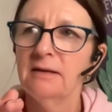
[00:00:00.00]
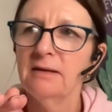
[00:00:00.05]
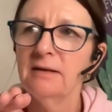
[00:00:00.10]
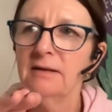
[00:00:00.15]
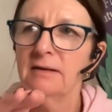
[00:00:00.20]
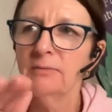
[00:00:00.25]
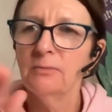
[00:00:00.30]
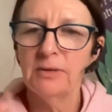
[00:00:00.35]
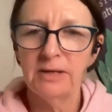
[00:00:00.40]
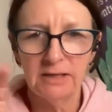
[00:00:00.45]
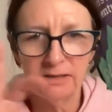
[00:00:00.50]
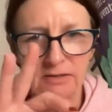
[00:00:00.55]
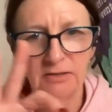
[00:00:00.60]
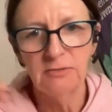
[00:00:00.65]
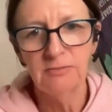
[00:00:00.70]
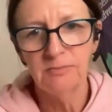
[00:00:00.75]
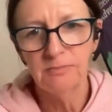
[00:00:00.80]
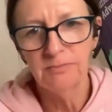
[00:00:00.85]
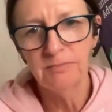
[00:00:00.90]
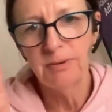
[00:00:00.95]
Where you
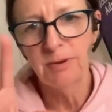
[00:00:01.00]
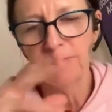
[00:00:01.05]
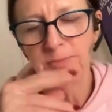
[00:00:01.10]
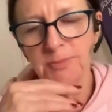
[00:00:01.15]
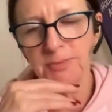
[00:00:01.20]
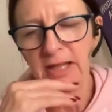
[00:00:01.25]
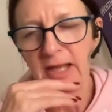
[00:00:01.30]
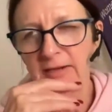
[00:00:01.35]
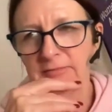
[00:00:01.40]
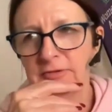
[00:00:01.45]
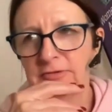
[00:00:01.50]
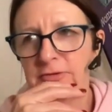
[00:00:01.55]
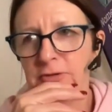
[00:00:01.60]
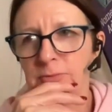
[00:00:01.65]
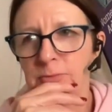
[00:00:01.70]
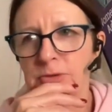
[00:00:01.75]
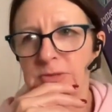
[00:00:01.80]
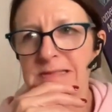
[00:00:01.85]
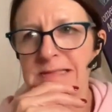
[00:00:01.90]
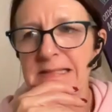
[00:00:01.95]
probably have a few
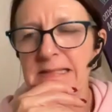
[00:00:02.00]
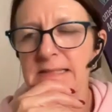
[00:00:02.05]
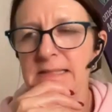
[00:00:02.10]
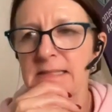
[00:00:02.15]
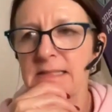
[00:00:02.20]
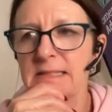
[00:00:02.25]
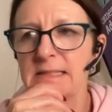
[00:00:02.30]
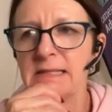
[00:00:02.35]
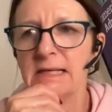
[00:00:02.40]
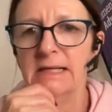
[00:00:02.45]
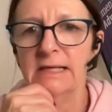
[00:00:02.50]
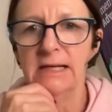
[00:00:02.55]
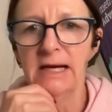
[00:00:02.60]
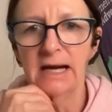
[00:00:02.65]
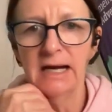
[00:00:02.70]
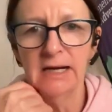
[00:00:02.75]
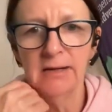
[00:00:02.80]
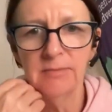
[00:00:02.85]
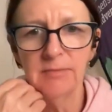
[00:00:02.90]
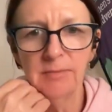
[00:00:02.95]
more seasons.
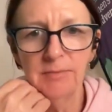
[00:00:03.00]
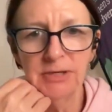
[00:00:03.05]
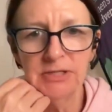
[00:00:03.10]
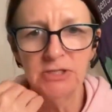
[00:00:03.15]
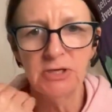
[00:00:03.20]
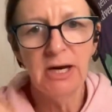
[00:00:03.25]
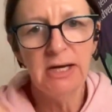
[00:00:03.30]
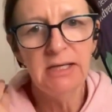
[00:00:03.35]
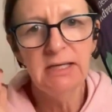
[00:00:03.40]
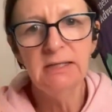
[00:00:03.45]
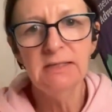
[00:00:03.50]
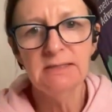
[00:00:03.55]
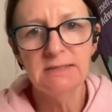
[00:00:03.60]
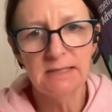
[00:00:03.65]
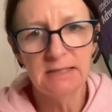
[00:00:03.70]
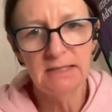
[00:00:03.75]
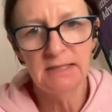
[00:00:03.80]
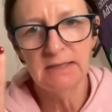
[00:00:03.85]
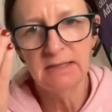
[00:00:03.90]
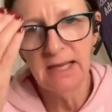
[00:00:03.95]
But training
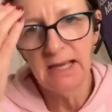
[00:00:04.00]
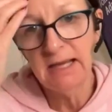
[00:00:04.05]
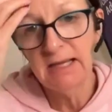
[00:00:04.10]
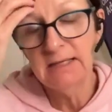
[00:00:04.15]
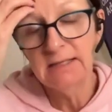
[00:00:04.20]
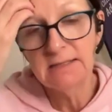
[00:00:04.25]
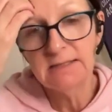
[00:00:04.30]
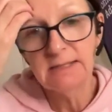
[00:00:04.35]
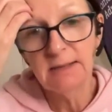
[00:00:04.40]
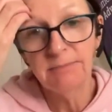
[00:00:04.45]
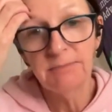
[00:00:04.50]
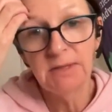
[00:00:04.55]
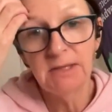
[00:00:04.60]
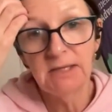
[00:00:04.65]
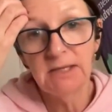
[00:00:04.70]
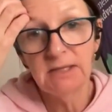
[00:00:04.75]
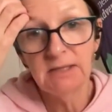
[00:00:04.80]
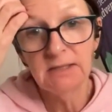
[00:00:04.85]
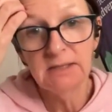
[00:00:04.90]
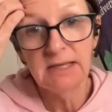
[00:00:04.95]
in the heat is
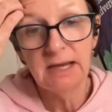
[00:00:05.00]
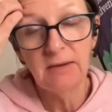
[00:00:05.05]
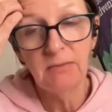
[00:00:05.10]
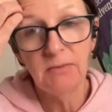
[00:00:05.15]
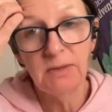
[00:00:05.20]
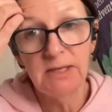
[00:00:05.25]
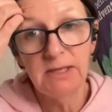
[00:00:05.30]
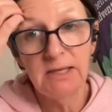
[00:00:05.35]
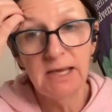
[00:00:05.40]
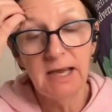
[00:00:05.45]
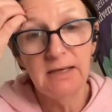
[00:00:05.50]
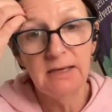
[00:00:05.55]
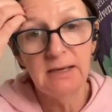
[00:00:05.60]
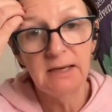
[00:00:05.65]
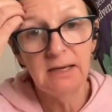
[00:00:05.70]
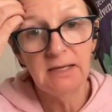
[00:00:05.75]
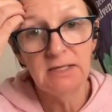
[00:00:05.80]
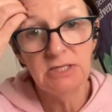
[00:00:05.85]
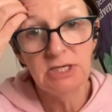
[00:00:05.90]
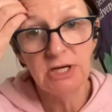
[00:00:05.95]
something that we can
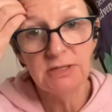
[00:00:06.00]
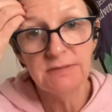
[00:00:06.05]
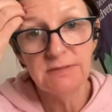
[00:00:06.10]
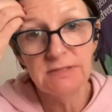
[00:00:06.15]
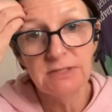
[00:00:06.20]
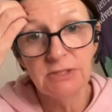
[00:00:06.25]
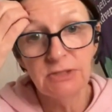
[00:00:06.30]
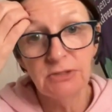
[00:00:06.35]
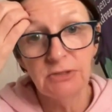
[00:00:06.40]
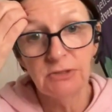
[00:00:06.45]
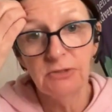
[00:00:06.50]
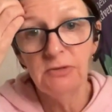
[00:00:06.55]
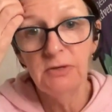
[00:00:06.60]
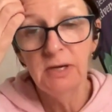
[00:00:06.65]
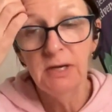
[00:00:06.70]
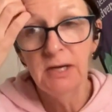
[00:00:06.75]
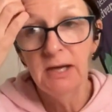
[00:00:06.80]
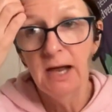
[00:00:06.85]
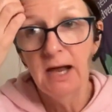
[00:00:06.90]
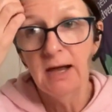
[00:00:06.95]
adjust to.
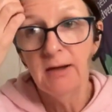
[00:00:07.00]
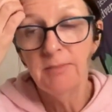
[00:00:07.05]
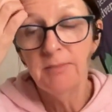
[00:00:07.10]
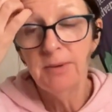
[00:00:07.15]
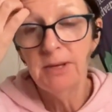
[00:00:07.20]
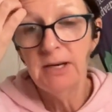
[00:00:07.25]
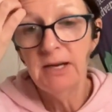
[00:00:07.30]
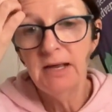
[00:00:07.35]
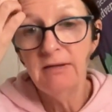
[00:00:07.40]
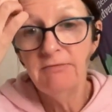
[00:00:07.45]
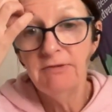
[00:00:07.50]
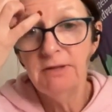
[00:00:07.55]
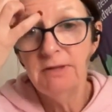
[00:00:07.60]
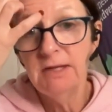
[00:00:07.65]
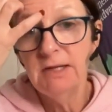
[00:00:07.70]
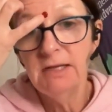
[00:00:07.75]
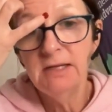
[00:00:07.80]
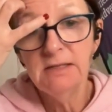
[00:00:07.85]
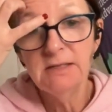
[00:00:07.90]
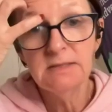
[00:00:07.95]
But
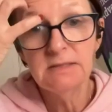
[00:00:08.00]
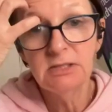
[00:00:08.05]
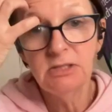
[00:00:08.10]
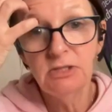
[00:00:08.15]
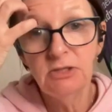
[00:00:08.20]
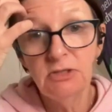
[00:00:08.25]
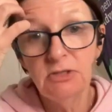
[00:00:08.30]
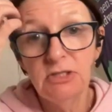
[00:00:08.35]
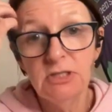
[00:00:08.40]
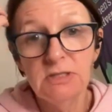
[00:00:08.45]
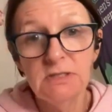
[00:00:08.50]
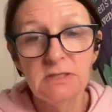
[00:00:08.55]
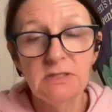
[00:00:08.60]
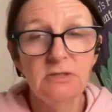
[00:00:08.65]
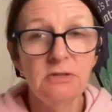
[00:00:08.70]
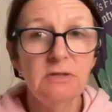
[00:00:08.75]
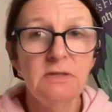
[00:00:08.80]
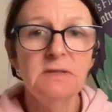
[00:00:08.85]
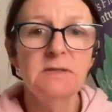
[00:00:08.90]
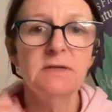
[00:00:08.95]
everything is, just
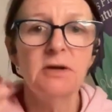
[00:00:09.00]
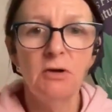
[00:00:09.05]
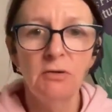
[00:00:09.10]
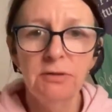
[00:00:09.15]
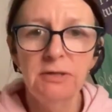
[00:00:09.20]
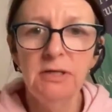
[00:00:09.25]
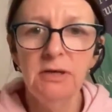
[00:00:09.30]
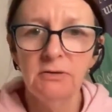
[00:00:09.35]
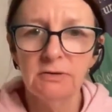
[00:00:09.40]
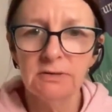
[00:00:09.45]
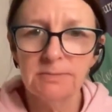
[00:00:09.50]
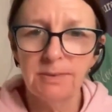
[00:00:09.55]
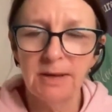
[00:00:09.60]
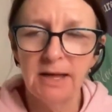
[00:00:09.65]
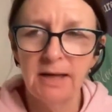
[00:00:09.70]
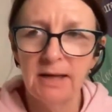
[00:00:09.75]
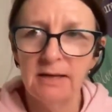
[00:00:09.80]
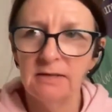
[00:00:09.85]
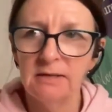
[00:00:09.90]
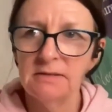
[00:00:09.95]
do this Goldilocks
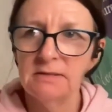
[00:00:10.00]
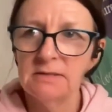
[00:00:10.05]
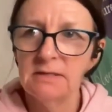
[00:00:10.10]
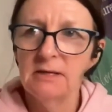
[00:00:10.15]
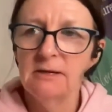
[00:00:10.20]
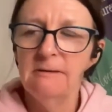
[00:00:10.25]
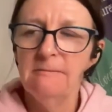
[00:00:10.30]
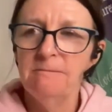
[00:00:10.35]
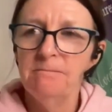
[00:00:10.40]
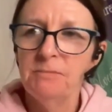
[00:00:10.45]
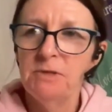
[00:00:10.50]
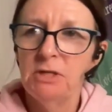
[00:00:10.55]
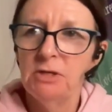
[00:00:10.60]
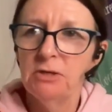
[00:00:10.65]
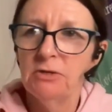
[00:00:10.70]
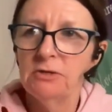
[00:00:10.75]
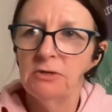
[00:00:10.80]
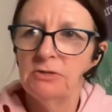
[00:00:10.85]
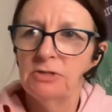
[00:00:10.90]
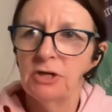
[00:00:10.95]
plan. This,
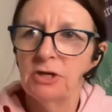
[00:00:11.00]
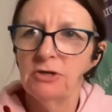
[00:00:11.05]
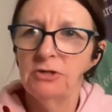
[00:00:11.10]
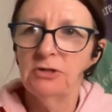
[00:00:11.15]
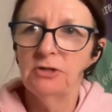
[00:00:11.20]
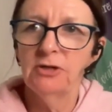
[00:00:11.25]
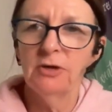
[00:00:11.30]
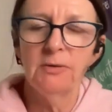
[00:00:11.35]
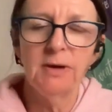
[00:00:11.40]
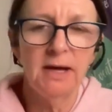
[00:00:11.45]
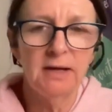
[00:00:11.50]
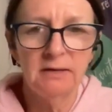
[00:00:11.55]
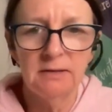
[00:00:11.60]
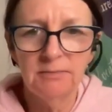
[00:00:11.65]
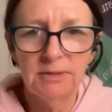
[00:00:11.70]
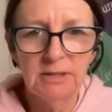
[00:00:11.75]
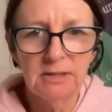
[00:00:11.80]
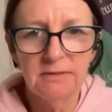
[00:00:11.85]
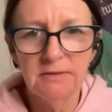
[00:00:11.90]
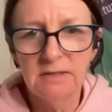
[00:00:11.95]
don't go out in the
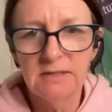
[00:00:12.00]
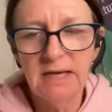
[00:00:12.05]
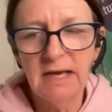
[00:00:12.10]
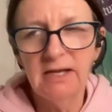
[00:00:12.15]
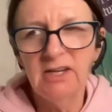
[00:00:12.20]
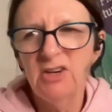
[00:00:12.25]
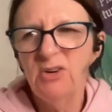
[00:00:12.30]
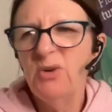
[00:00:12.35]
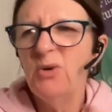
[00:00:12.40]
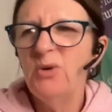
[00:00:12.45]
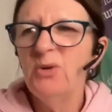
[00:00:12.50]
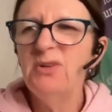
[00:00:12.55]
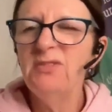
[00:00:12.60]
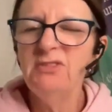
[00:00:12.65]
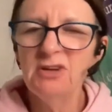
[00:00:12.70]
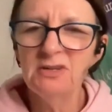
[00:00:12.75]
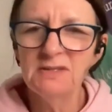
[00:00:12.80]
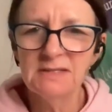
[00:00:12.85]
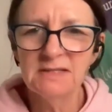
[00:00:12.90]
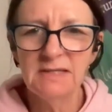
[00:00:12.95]
middle of the day. All of
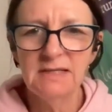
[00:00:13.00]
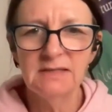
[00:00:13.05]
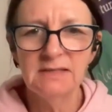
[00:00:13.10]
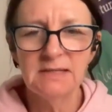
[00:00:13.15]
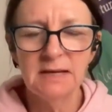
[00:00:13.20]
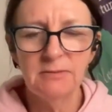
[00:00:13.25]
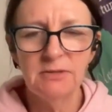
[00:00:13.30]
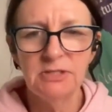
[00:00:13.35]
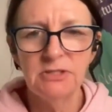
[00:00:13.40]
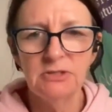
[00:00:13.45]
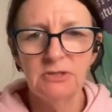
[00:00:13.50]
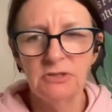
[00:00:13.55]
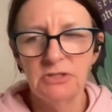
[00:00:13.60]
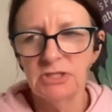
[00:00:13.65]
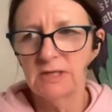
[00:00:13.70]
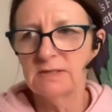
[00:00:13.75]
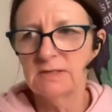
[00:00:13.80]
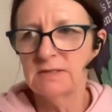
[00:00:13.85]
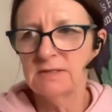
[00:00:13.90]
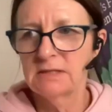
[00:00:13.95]
those things that we do,
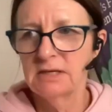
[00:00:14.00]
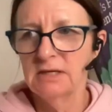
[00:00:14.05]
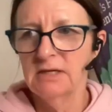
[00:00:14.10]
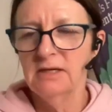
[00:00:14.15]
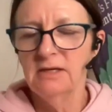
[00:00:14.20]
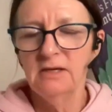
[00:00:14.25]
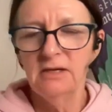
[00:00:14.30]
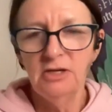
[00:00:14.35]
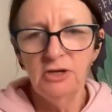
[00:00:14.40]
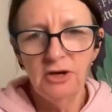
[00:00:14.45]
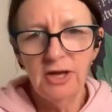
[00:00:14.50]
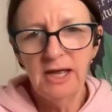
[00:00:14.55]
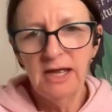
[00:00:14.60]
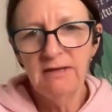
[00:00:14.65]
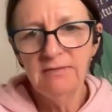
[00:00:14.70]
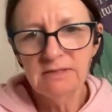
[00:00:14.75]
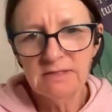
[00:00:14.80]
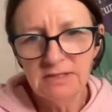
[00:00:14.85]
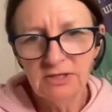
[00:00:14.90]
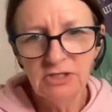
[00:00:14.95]
just,
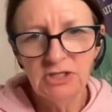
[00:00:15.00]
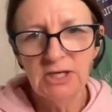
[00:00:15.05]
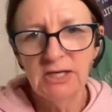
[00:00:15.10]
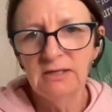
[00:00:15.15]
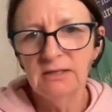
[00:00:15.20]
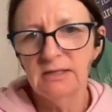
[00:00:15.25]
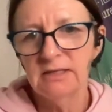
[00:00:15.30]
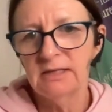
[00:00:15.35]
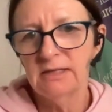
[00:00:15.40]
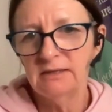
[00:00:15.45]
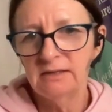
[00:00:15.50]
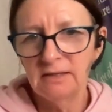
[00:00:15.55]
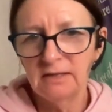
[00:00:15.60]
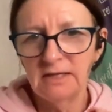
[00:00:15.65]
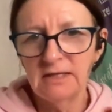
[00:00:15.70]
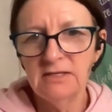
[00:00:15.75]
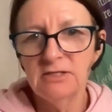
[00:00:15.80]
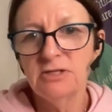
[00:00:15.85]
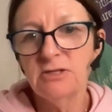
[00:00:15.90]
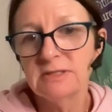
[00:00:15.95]
ever so gently
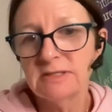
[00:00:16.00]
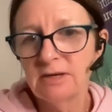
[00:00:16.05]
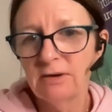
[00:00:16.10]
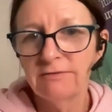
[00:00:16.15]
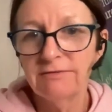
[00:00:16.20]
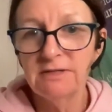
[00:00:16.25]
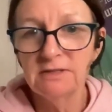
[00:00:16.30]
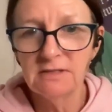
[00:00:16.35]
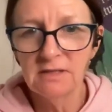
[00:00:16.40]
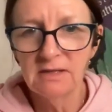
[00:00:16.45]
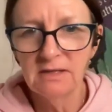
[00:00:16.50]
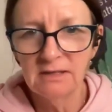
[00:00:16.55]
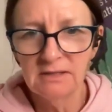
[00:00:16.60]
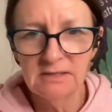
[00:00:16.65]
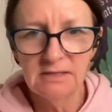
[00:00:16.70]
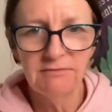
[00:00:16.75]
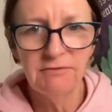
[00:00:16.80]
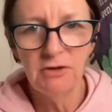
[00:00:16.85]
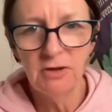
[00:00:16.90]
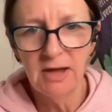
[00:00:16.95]
ease yourself into
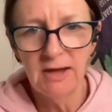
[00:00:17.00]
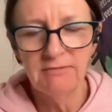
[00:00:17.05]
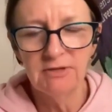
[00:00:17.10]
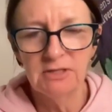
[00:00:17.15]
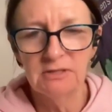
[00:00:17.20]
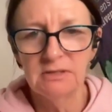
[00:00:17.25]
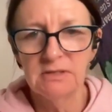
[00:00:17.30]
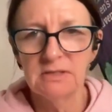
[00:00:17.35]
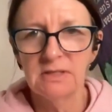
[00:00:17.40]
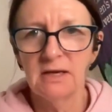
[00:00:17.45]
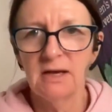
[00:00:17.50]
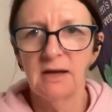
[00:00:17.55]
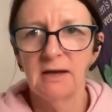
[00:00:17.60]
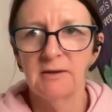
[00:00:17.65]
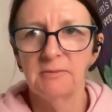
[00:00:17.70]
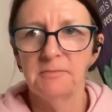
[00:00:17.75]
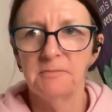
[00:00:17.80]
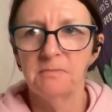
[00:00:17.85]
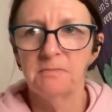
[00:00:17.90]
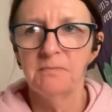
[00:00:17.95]
things if you haven't,
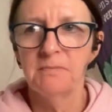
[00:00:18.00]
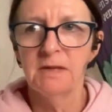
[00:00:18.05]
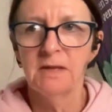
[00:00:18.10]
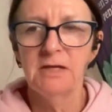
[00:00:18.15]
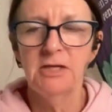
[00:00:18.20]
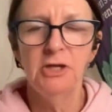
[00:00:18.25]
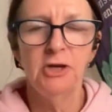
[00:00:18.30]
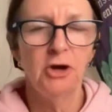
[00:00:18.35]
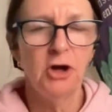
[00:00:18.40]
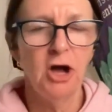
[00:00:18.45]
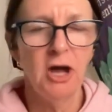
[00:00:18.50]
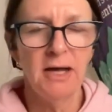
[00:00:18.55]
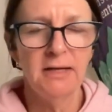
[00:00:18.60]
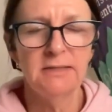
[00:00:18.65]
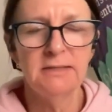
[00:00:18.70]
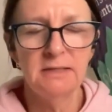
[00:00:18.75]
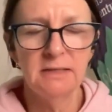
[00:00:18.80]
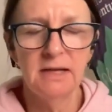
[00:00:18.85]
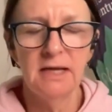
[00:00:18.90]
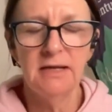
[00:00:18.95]

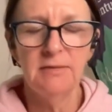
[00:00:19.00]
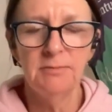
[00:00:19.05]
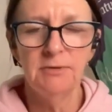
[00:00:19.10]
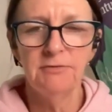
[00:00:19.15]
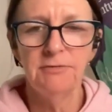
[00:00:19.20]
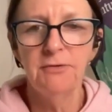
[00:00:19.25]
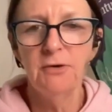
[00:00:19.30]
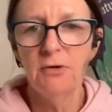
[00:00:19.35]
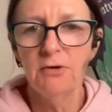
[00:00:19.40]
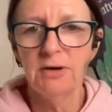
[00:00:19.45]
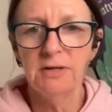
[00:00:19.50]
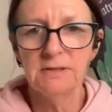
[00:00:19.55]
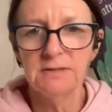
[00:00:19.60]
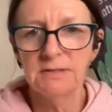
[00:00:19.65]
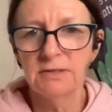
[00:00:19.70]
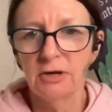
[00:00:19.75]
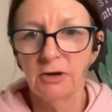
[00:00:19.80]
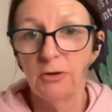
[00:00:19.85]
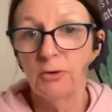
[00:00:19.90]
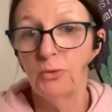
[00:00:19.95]
hiked in the heat before. It's
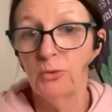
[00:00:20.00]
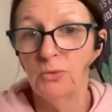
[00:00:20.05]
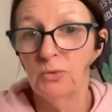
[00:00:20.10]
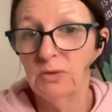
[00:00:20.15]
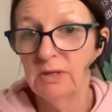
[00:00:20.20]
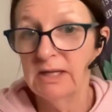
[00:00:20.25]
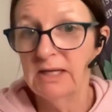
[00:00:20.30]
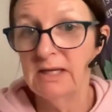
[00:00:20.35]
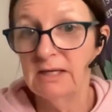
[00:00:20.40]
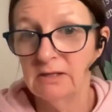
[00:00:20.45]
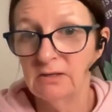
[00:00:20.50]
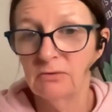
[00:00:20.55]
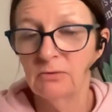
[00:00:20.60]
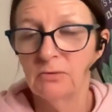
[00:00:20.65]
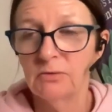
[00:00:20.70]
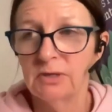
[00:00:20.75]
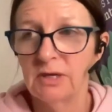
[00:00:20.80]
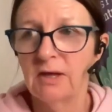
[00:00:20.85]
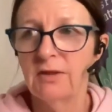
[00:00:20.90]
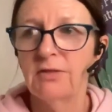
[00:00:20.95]
not all in
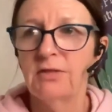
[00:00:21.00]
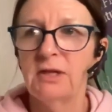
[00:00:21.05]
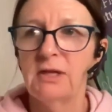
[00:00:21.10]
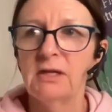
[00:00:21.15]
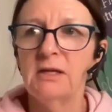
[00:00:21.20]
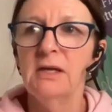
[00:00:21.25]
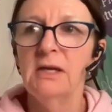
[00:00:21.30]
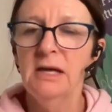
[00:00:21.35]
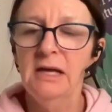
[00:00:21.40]
or nothing.